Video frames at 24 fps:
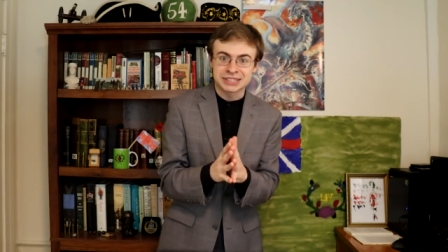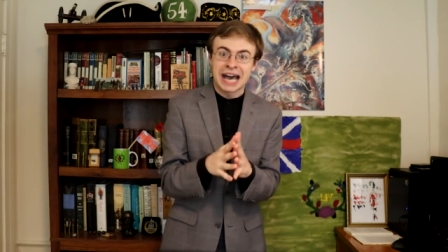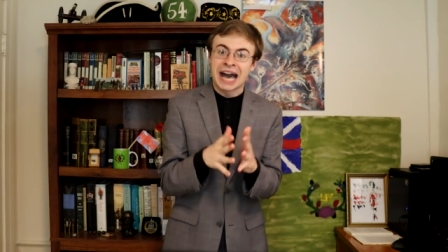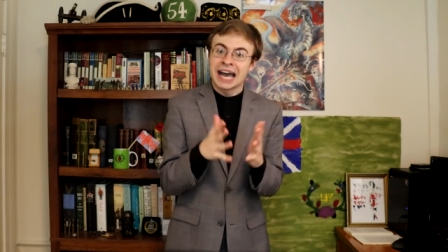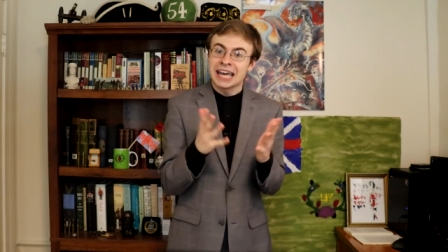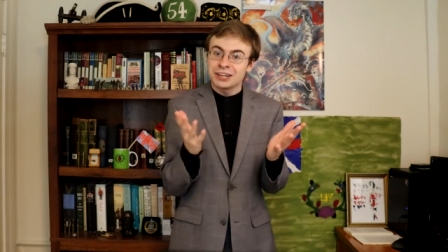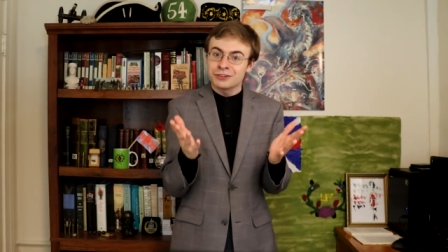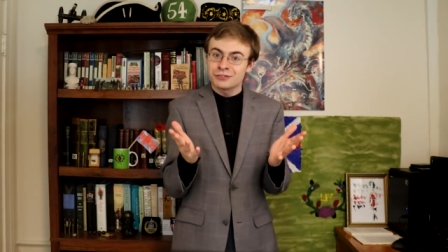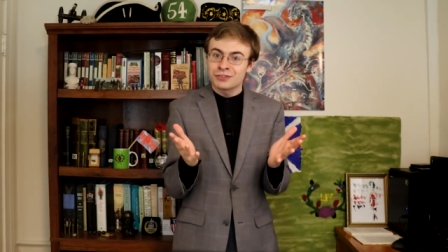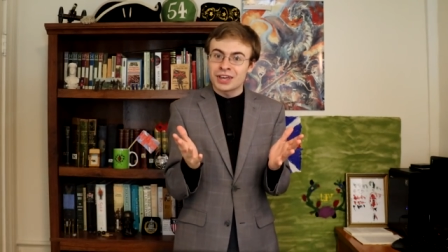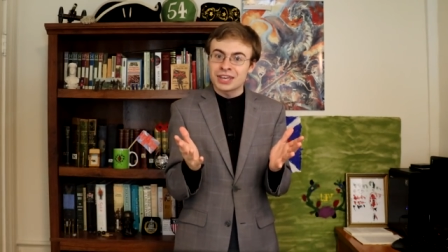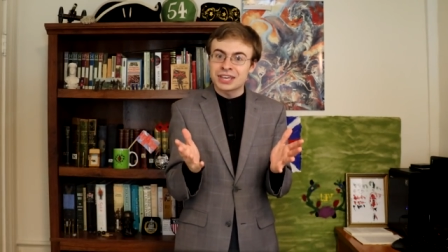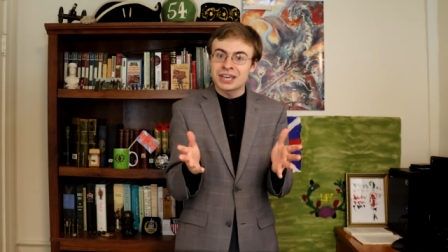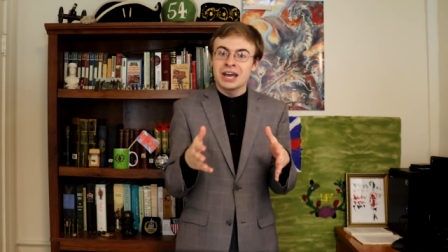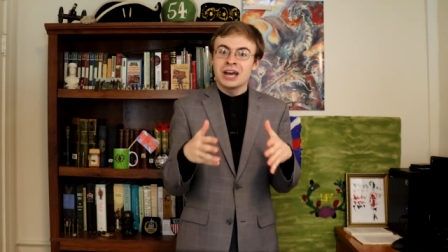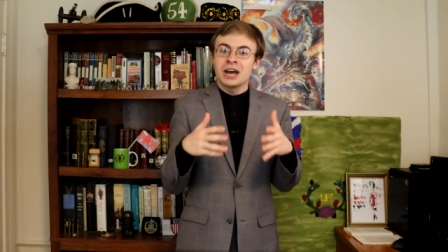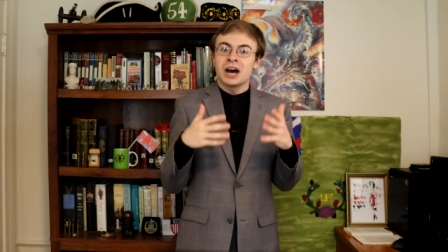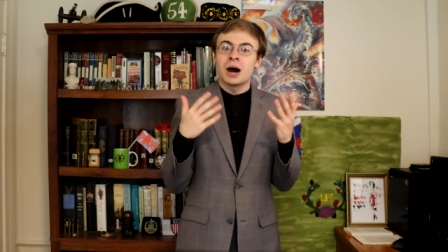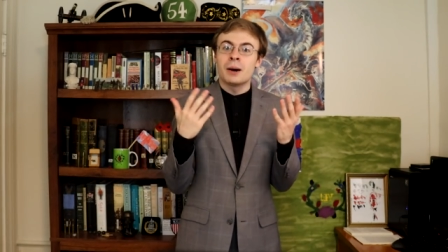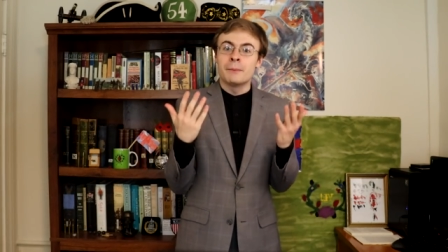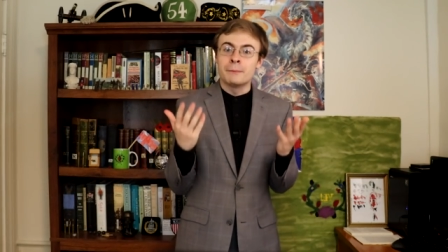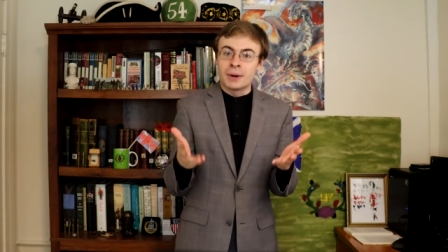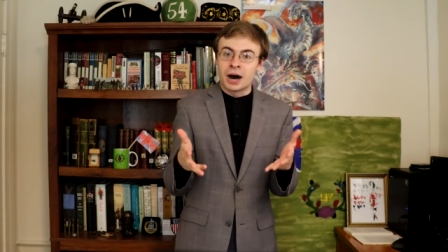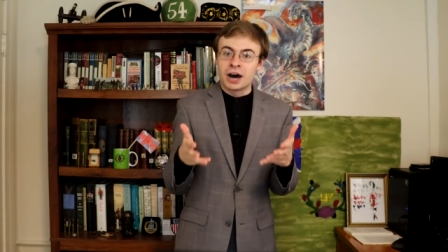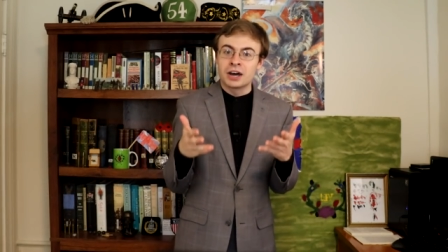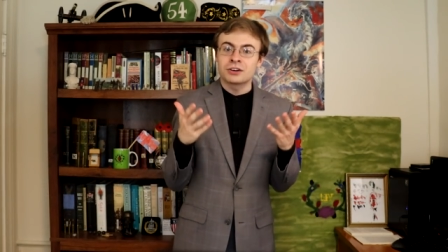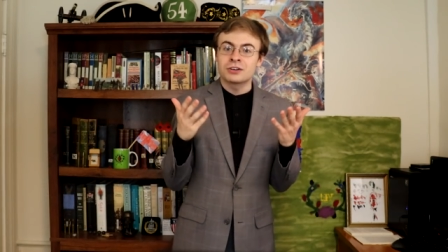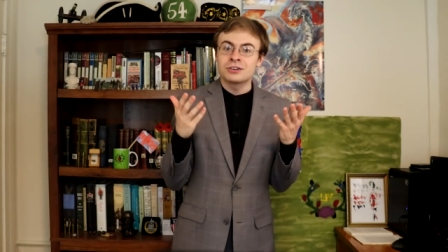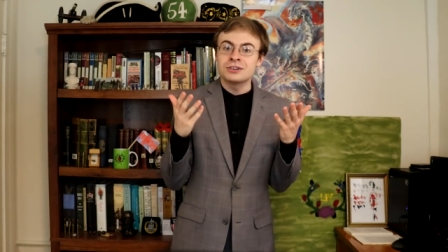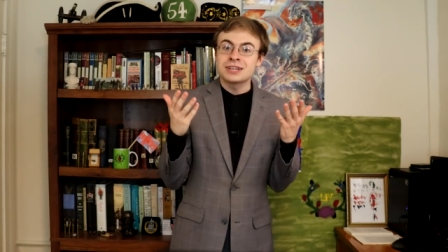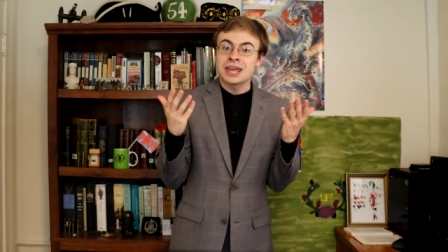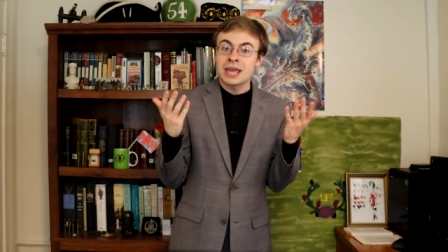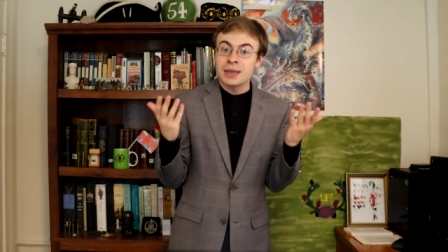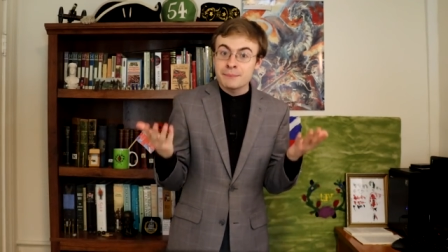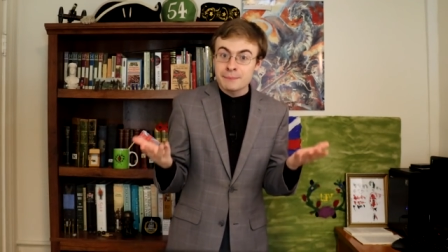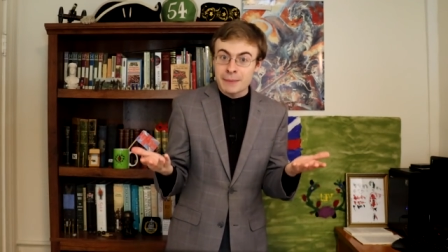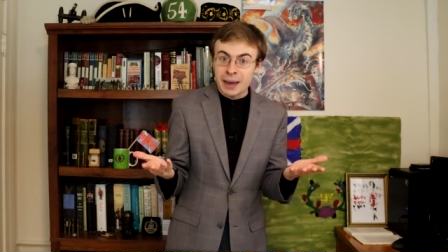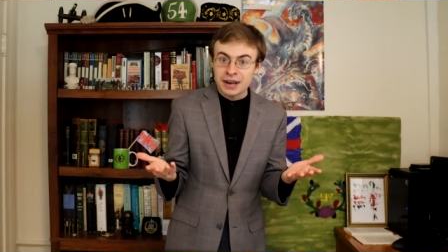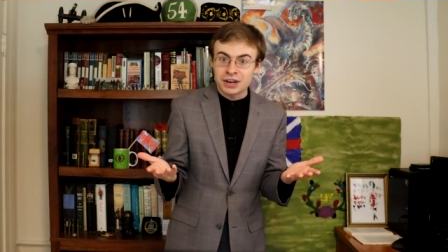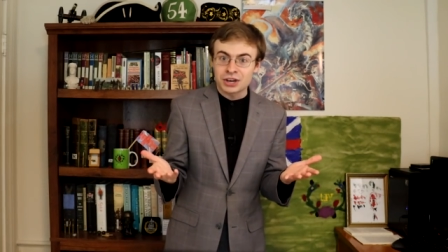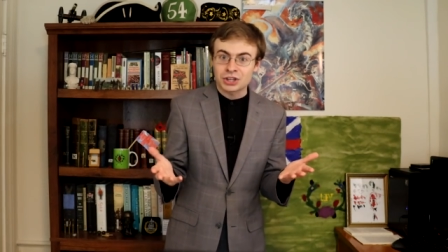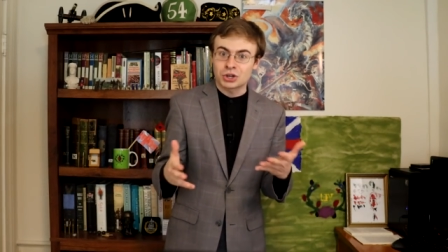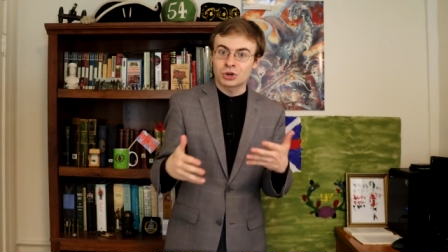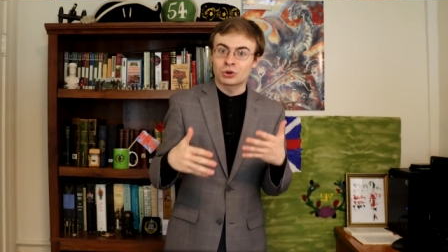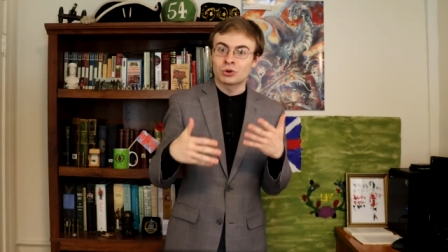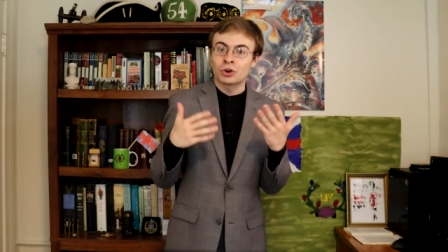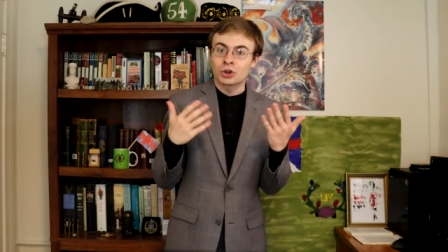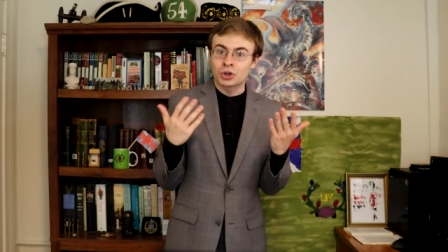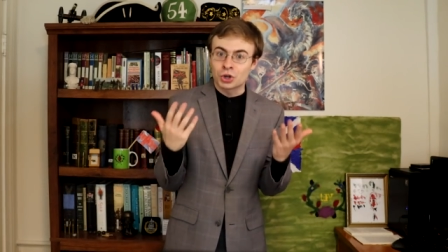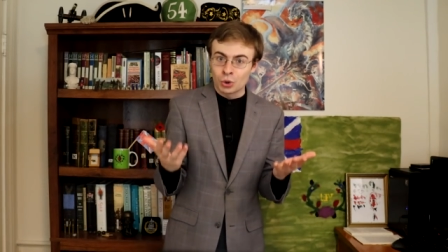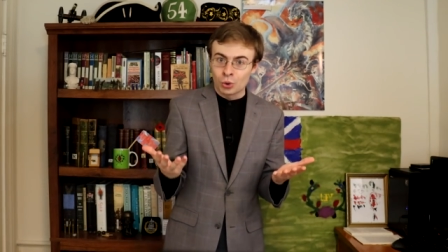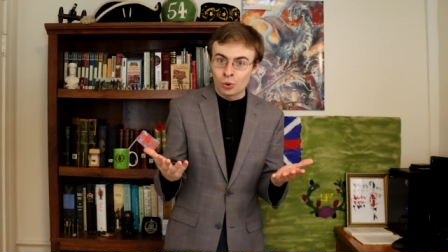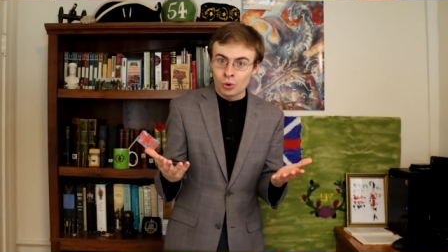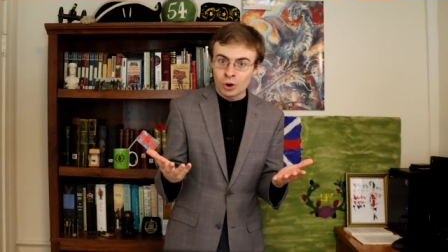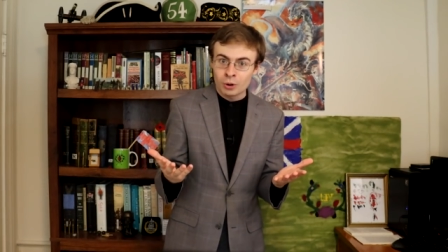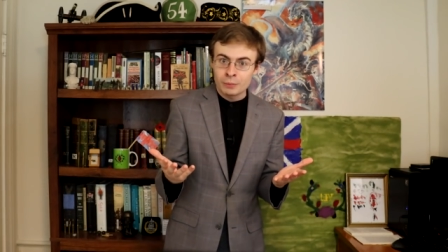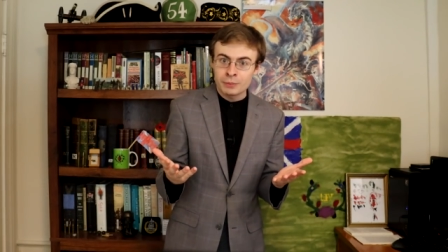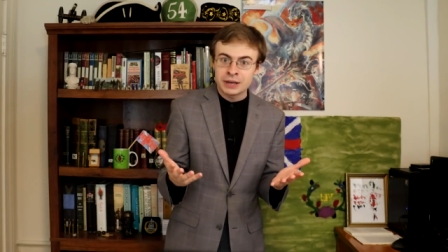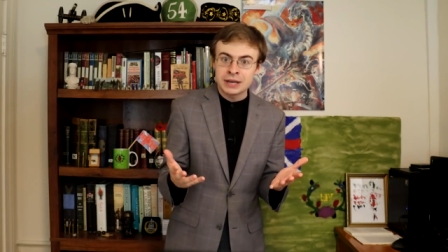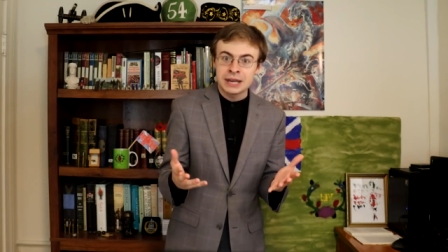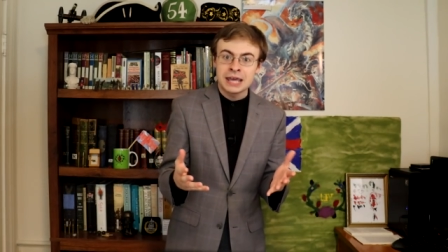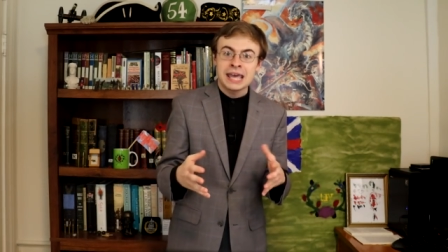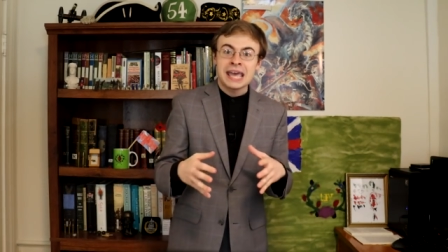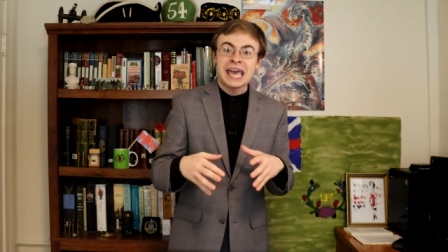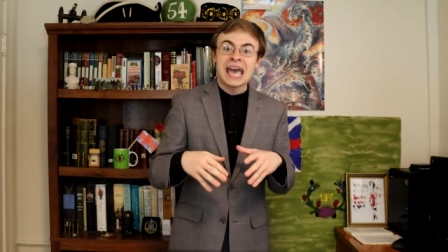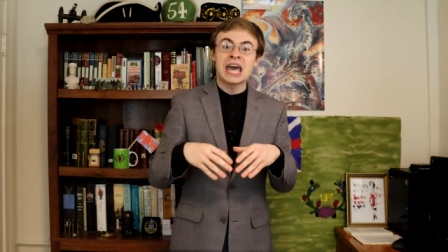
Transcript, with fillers: kind of like a modern-day medic or a corpsman,